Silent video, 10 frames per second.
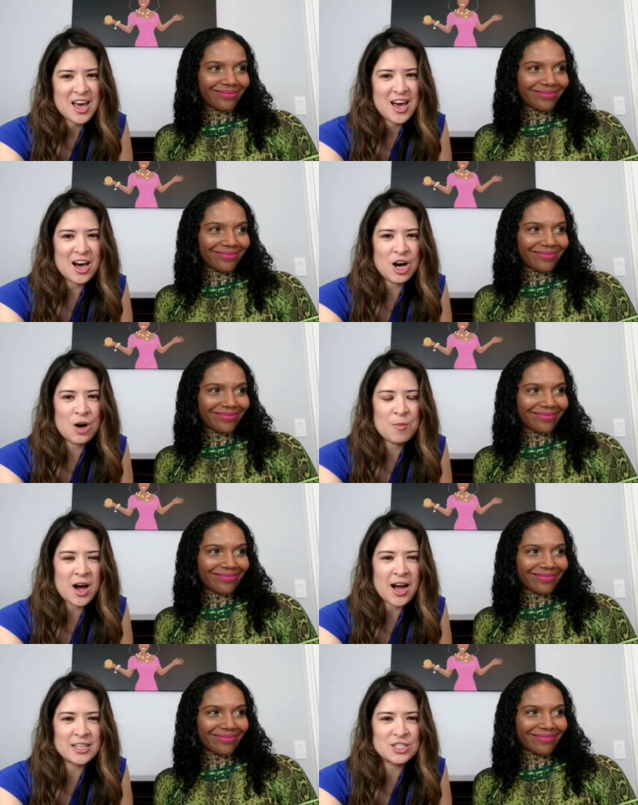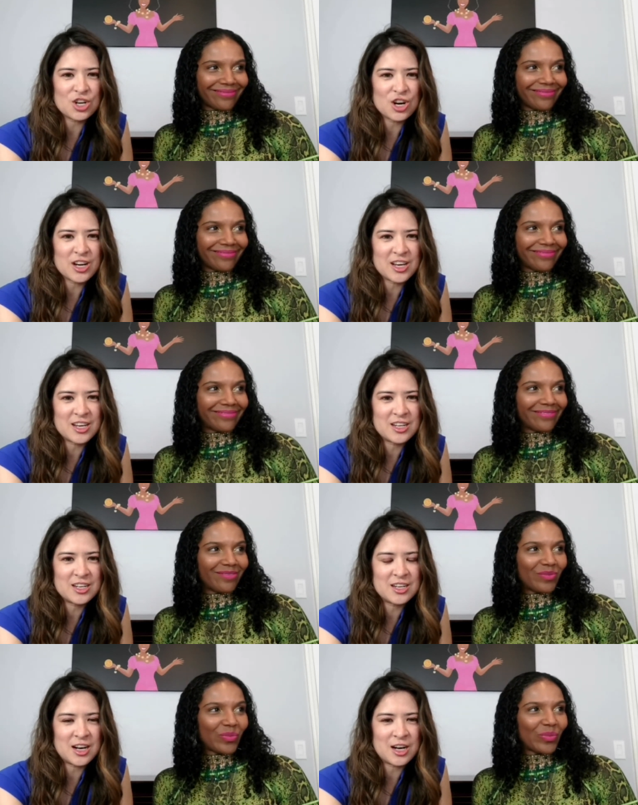Speaker 1: um, I started
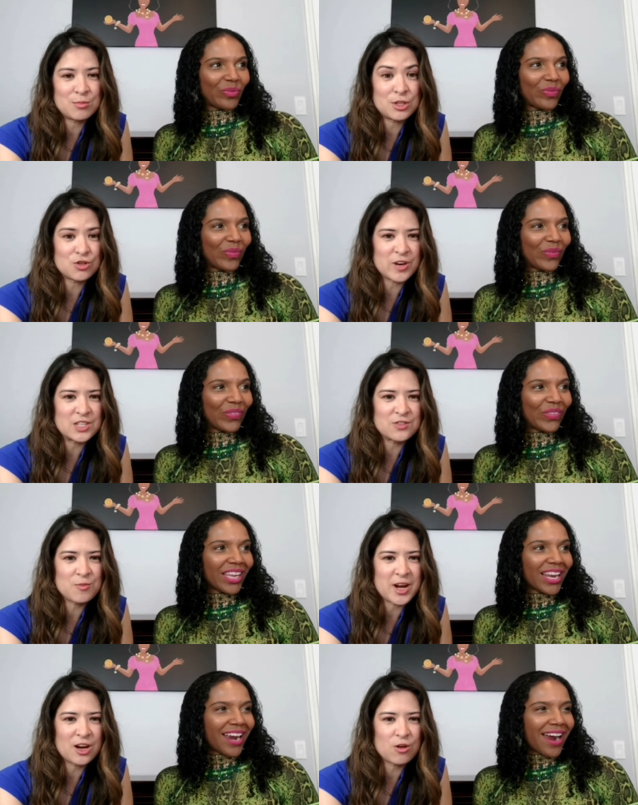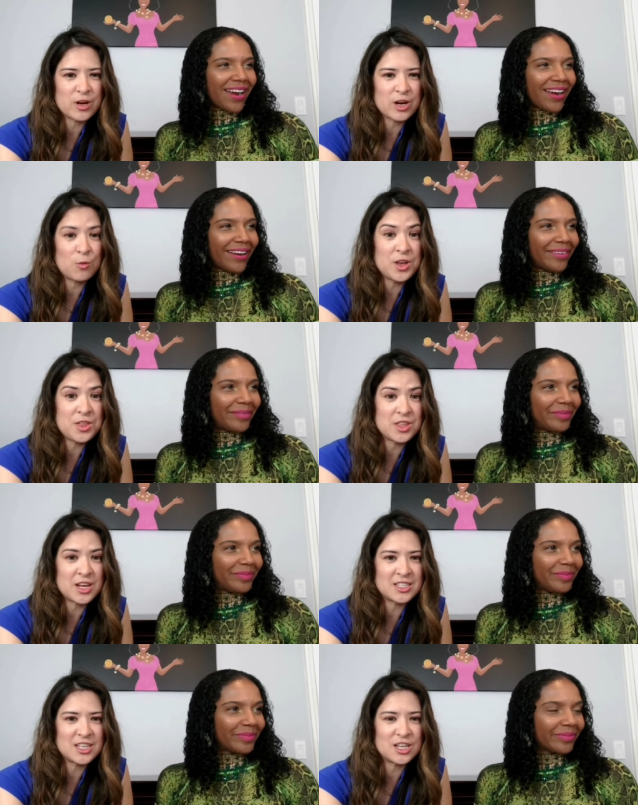um, to transfer my career with
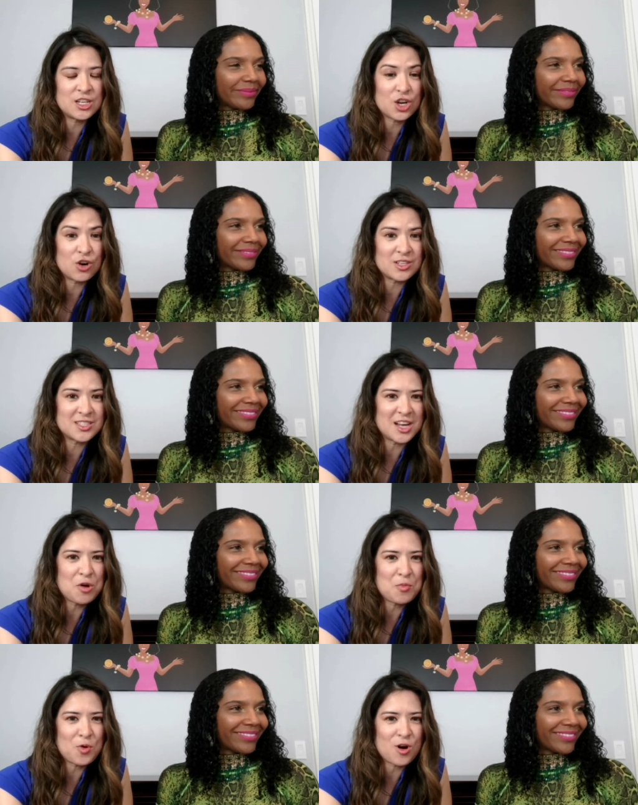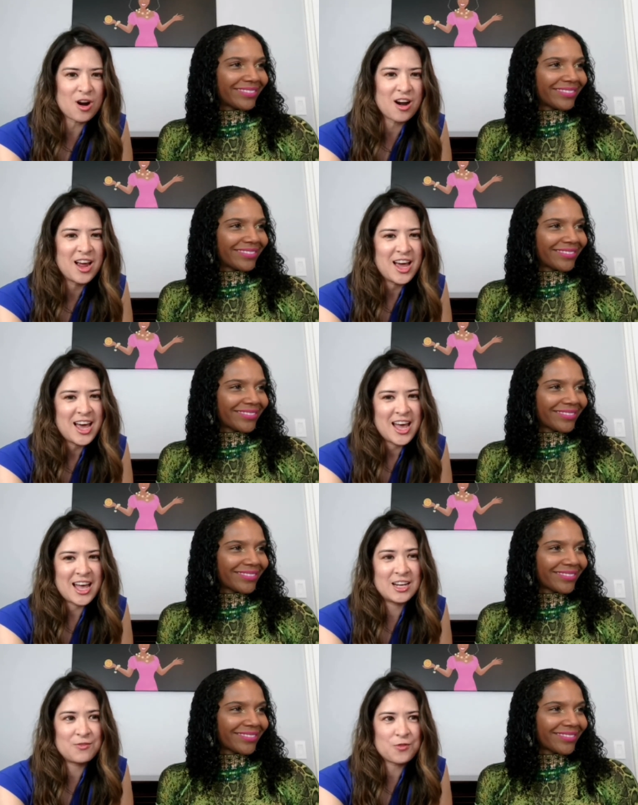LinkedIn to go to Singapore. And
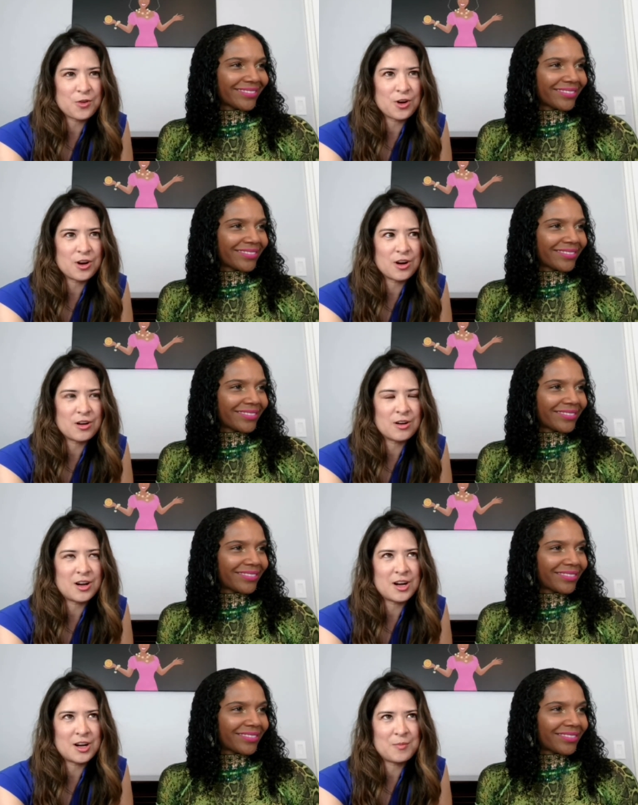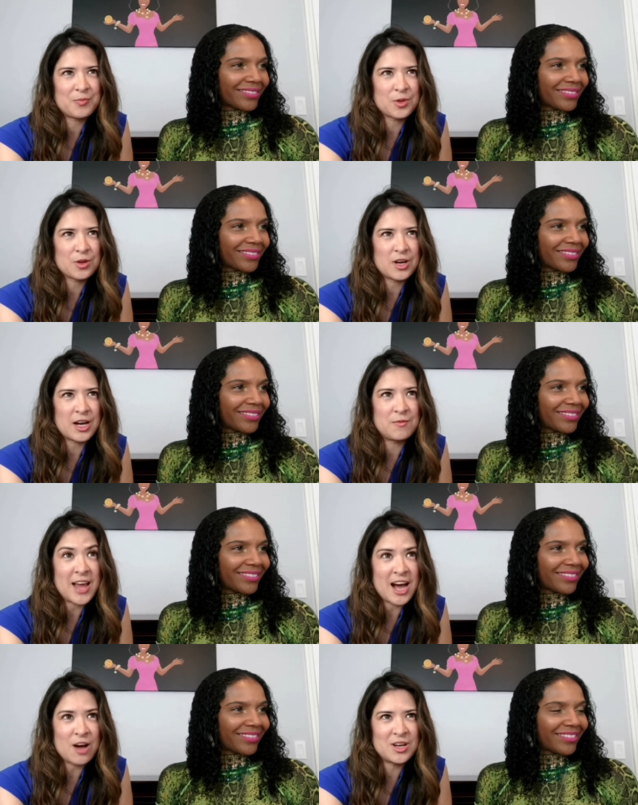for, um, I've
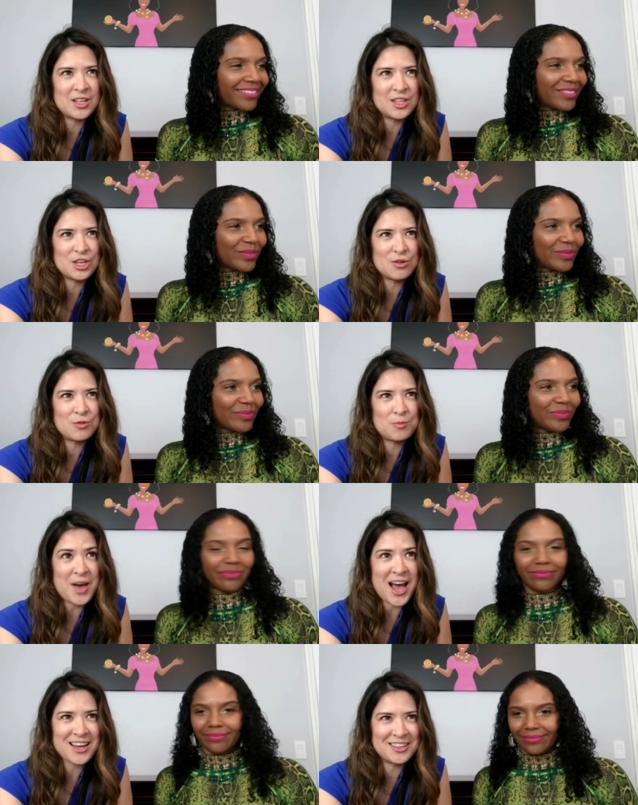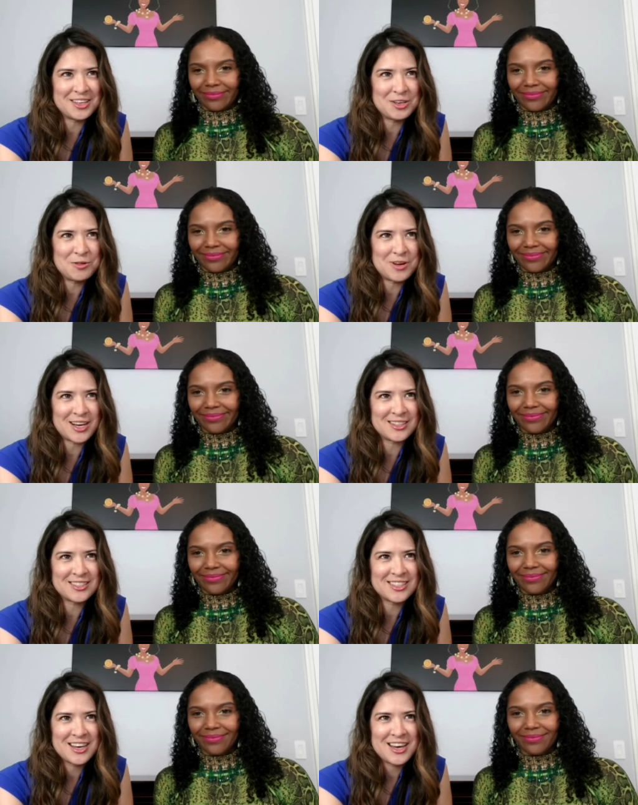now been in the U back in the US
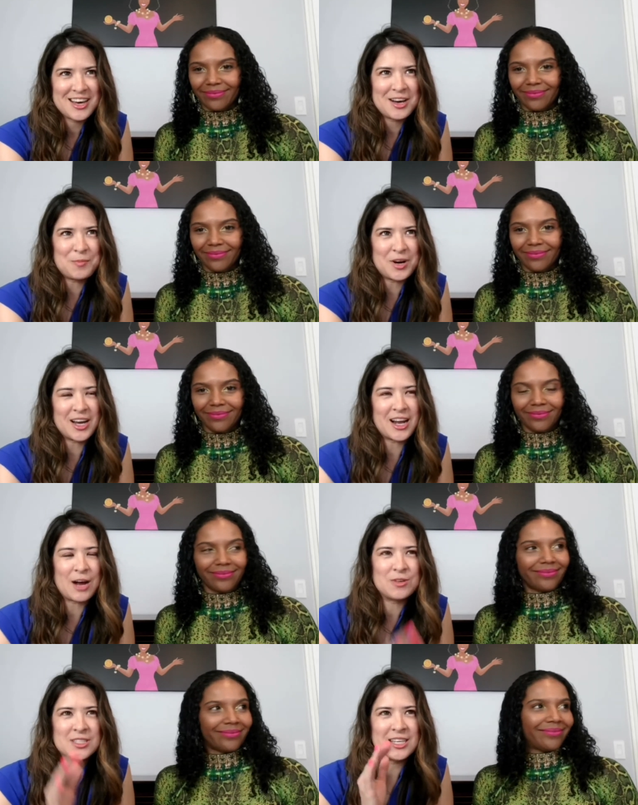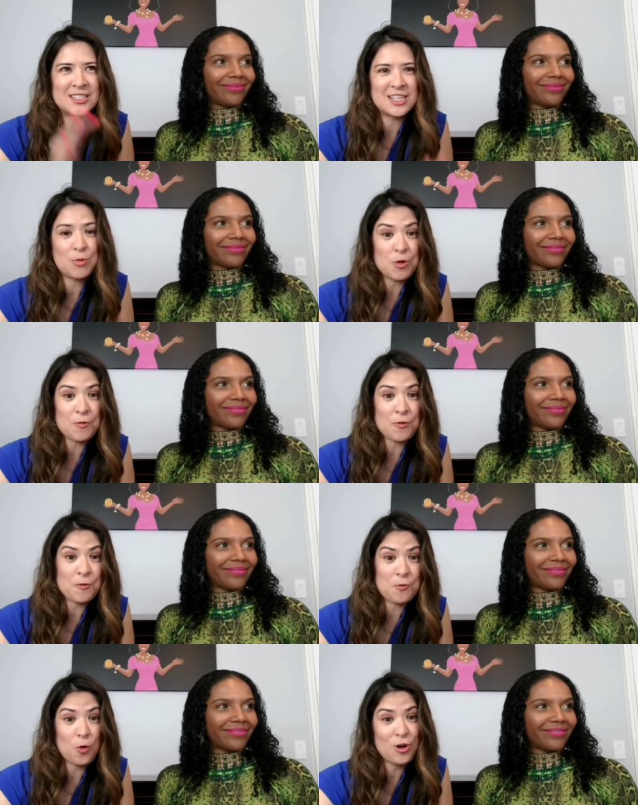but I was in Singapore for
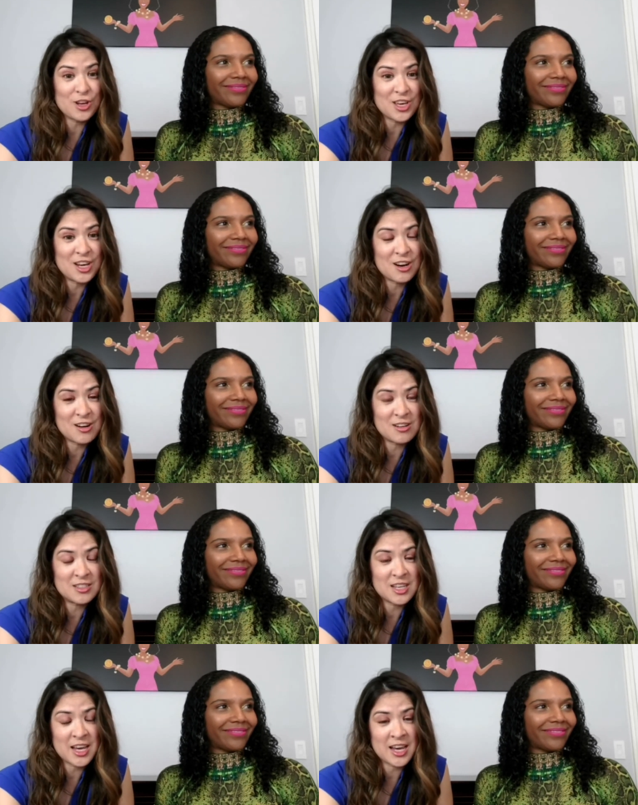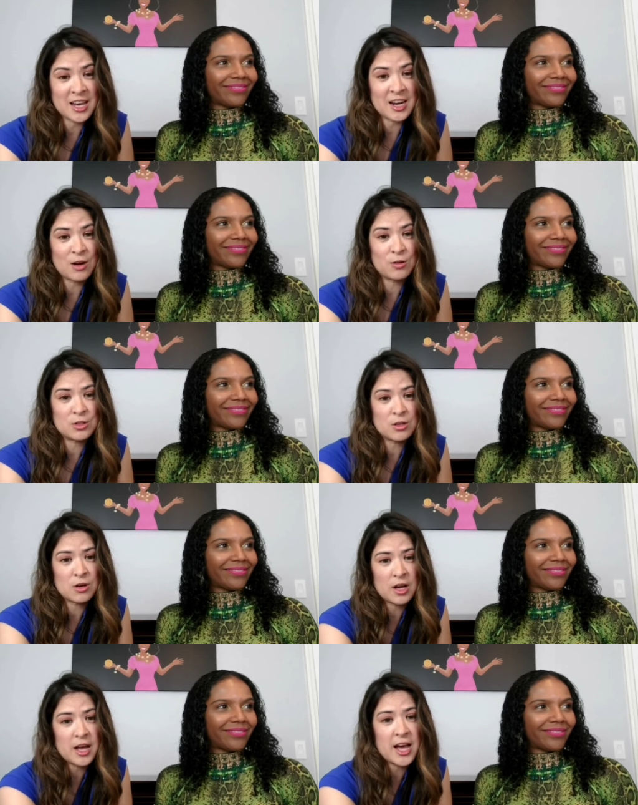four years and I was
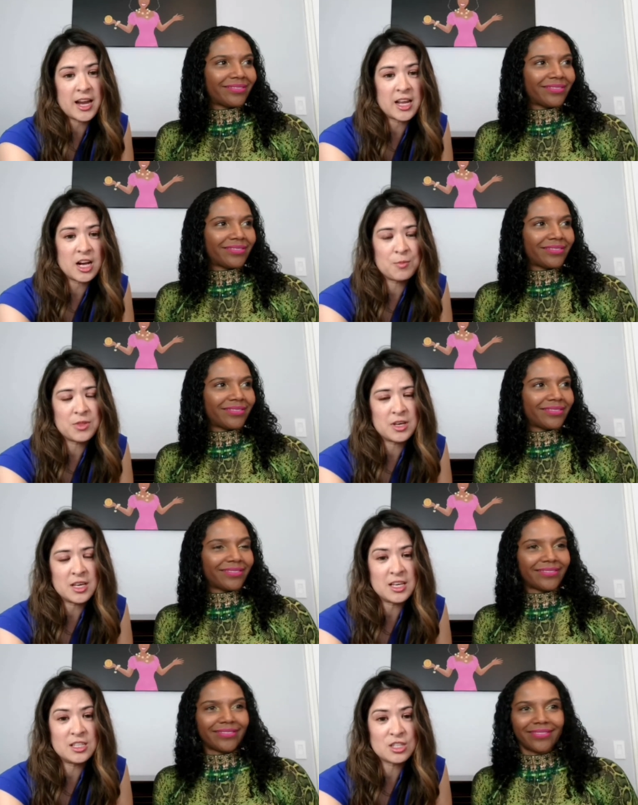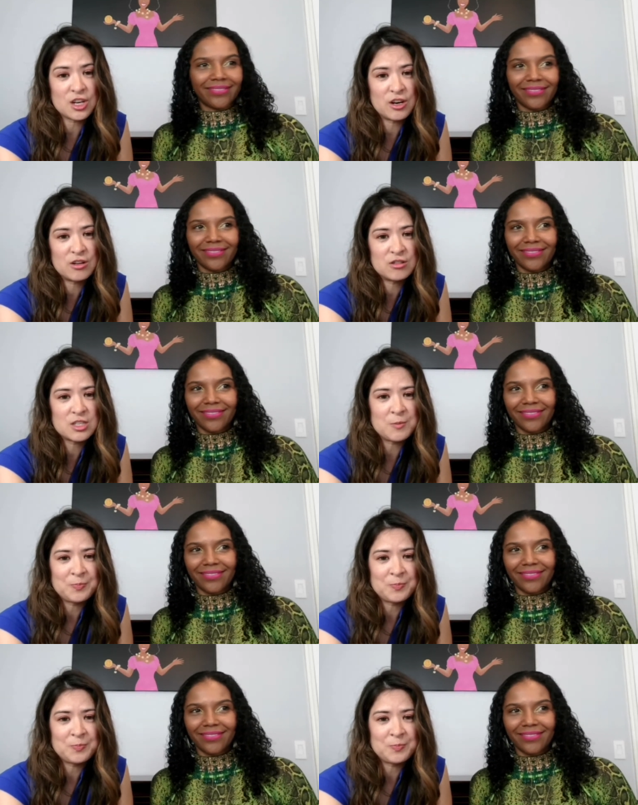heading up the East Coast